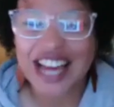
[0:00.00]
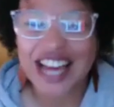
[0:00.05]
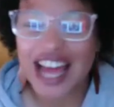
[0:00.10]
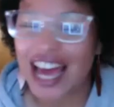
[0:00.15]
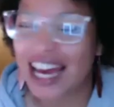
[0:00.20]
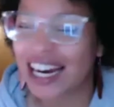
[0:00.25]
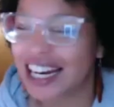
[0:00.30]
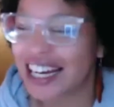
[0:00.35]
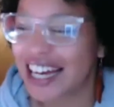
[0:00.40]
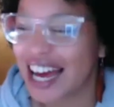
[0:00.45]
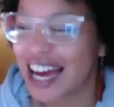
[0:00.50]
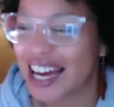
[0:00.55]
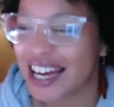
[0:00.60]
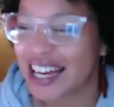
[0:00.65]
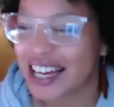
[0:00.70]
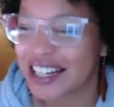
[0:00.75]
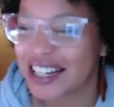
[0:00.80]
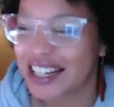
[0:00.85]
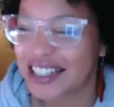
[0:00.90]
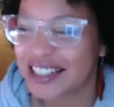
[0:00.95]
And
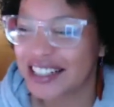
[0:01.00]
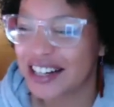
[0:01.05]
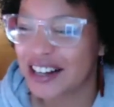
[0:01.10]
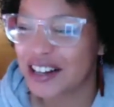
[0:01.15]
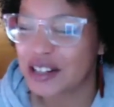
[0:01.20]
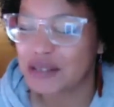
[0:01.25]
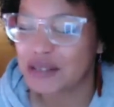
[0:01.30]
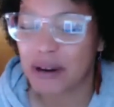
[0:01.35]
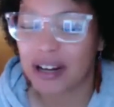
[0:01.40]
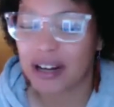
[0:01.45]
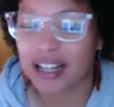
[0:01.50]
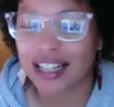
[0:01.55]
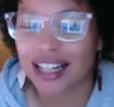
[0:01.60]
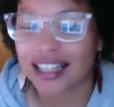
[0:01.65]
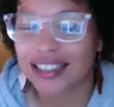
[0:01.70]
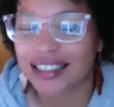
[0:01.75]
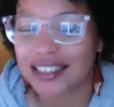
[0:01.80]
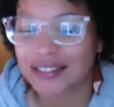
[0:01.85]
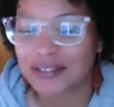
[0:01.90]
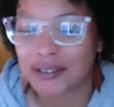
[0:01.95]
there's probably
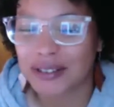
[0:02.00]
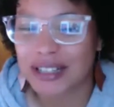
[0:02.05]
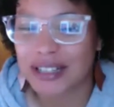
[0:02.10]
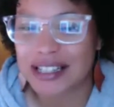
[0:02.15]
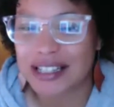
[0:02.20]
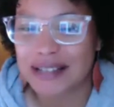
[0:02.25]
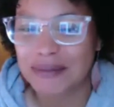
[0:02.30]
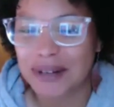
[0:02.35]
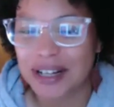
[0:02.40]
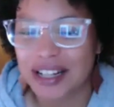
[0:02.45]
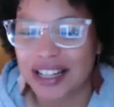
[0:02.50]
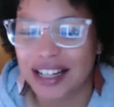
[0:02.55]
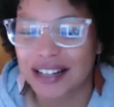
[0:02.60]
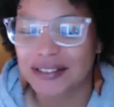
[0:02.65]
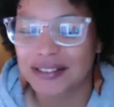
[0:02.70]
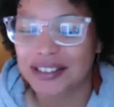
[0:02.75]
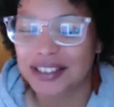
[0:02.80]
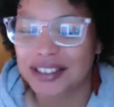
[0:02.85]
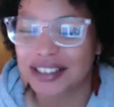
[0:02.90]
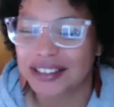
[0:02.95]
lots of different ways to spell that,
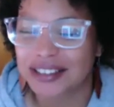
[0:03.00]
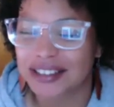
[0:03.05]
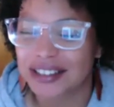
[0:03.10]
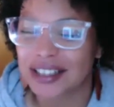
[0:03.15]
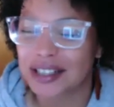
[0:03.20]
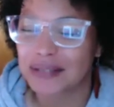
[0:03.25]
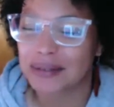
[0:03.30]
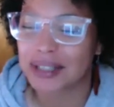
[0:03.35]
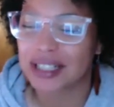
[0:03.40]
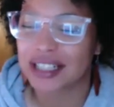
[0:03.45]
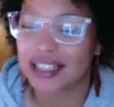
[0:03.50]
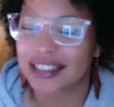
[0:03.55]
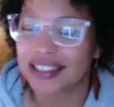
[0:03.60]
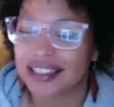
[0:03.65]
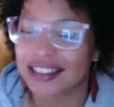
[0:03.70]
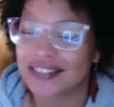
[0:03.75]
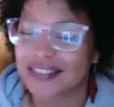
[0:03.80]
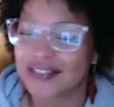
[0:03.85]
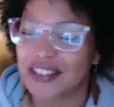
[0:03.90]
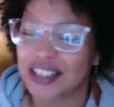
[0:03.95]
which is going to be
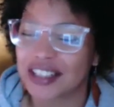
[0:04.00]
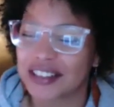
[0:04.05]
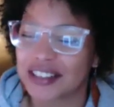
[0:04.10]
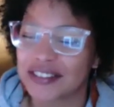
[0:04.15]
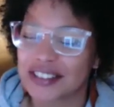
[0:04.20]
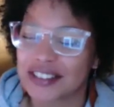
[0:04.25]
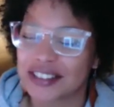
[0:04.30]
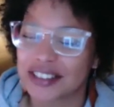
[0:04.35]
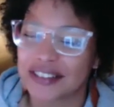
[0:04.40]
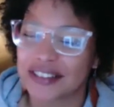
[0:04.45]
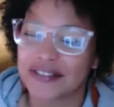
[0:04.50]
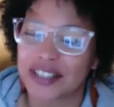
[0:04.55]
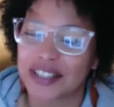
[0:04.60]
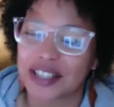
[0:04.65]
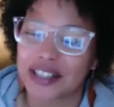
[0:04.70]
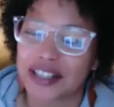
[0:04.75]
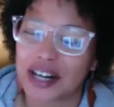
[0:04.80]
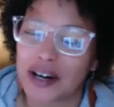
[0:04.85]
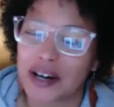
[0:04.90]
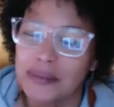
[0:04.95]
fun to
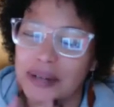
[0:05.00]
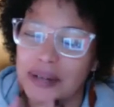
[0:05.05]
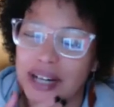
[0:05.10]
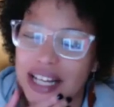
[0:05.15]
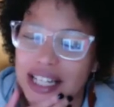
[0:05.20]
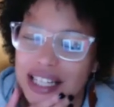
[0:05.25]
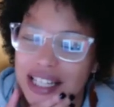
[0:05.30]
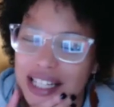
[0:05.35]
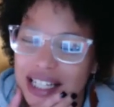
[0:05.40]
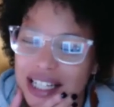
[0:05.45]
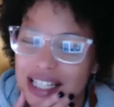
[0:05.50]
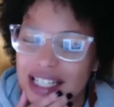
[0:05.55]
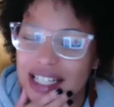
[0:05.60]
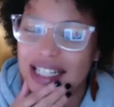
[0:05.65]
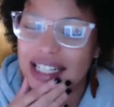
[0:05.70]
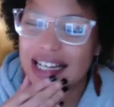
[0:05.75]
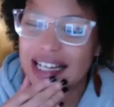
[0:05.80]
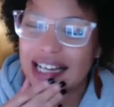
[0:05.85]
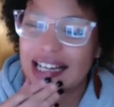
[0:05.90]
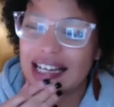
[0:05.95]
figure out. But I think,
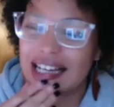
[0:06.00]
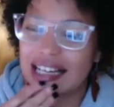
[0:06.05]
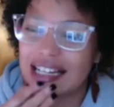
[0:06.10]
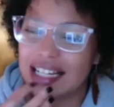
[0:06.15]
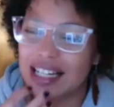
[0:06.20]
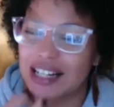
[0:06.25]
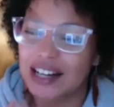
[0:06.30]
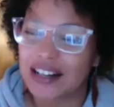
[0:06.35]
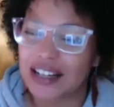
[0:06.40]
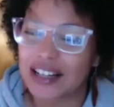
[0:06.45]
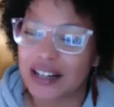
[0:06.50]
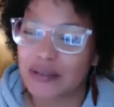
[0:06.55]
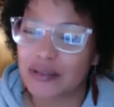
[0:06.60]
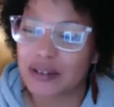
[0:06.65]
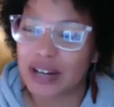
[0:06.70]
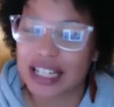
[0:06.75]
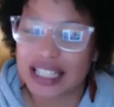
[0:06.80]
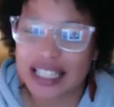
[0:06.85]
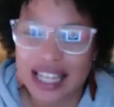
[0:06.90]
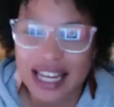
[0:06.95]
like
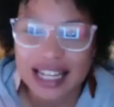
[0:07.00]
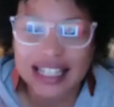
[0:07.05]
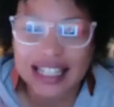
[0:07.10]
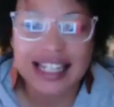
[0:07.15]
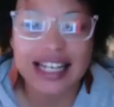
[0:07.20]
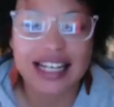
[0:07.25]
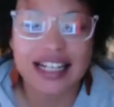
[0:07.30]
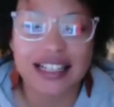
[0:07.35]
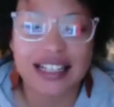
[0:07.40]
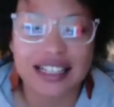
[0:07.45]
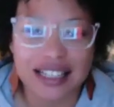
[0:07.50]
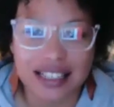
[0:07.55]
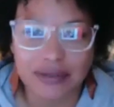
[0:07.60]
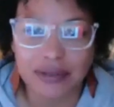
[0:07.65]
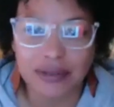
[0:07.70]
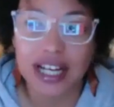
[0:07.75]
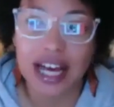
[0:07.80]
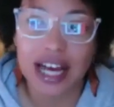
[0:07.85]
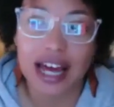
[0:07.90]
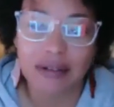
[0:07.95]
when I say
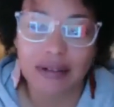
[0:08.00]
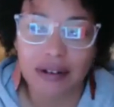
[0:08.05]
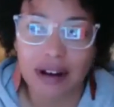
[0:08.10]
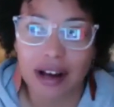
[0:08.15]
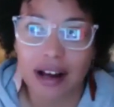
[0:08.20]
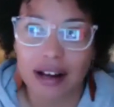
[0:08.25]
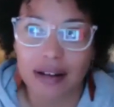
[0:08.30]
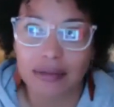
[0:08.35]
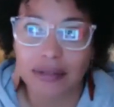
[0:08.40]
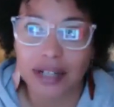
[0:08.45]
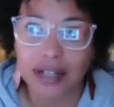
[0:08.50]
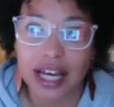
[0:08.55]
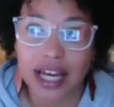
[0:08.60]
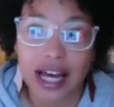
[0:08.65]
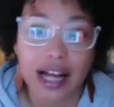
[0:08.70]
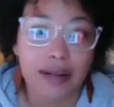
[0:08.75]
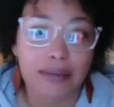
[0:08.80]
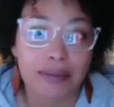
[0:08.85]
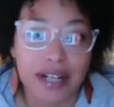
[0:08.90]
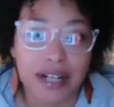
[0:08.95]

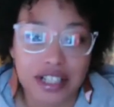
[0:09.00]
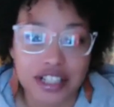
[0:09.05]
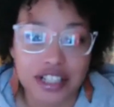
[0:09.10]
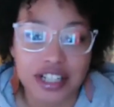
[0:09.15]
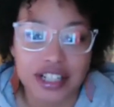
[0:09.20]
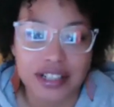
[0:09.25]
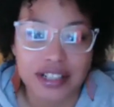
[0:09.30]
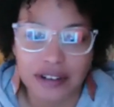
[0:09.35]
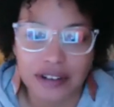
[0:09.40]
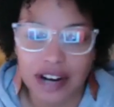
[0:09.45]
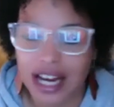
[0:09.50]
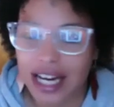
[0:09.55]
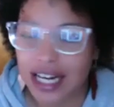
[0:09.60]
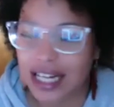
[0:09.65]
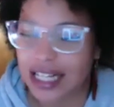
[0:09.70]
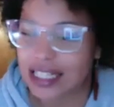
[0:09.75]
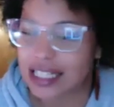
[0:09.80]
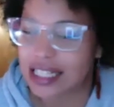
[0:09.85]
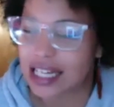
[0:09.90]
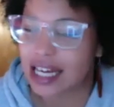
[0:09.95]
recalibration, right?
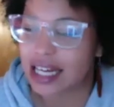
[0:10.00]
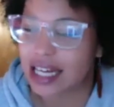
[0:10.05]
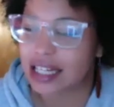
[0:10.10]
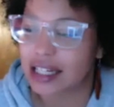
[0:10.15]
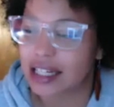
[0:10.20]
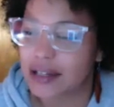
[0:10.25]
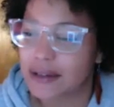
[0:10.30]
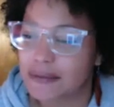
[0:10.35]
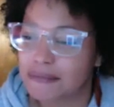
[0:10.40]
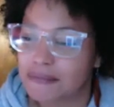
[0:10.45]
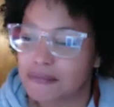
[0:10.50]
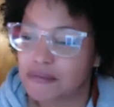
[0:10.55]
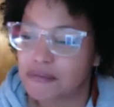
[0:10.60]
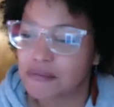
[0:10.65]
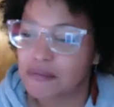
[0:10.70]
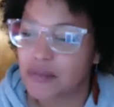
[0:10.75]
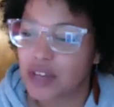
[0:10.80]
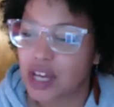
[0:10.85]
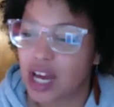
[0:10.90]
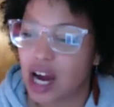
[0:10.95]
It's like
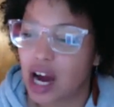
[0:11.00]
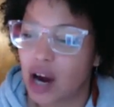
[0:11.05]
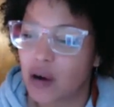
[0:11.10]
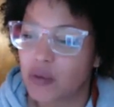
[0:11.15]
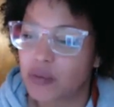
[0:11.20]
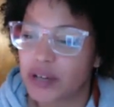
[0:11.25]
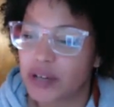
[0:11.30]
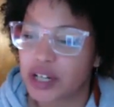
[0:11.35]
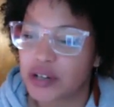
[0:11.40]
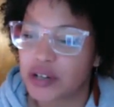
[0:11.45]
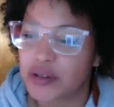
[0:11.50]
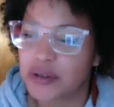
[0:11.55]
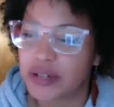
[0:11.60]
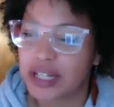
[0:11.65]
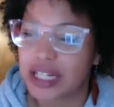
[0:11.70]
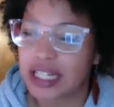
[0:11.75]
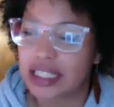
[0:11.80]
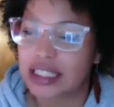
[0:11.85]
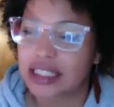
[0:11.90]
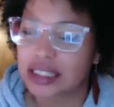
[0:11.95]
a
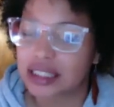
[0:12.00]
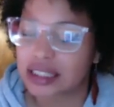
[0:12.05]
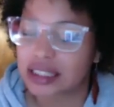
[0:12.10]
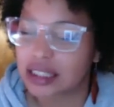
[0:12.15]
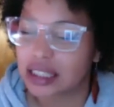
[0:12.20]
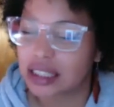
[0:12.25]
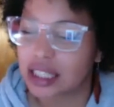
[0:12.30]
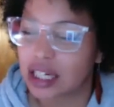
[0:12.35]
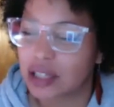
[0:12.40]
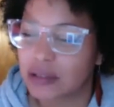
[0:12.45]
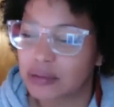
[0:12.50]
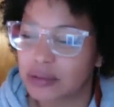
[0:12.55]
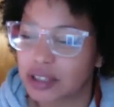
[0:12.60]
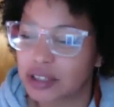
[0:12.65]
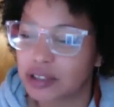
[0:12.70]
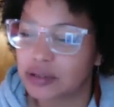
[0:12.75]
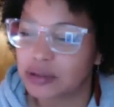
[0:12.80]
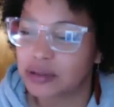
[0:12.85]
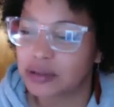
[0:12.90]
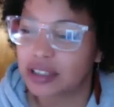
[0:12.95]
renewing, a
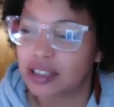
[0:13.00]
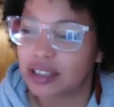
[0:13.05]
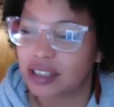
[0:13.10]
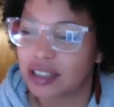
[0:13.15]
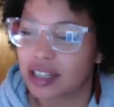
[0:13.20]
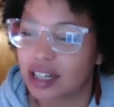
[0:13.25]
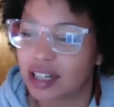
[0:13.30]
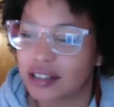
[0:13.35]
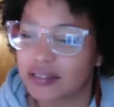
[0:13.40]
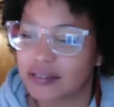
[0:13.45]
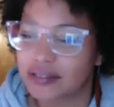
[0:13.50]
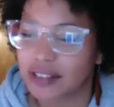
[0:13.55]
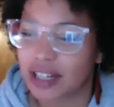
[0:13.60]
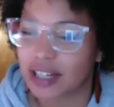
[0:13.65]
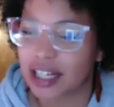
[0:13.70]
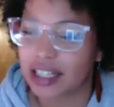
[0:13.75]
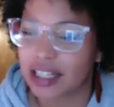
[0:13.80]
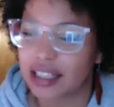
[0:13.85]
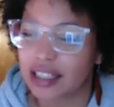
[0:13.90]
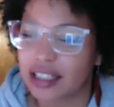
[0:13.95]
renewal of
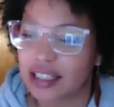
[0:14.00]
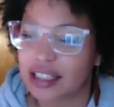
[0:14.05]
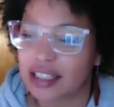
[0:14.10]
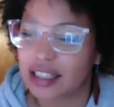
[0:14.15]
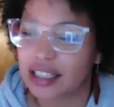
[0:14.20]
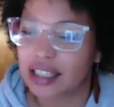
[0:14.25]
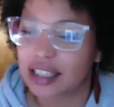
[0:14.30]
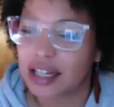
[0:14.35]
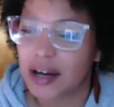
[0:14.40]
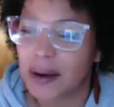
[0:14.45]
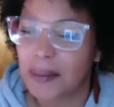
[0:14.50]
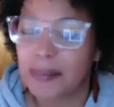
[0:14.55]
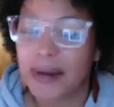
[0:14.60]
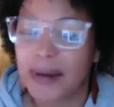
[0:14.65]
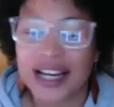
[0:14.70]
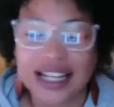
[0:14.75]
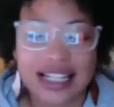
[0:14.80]
like my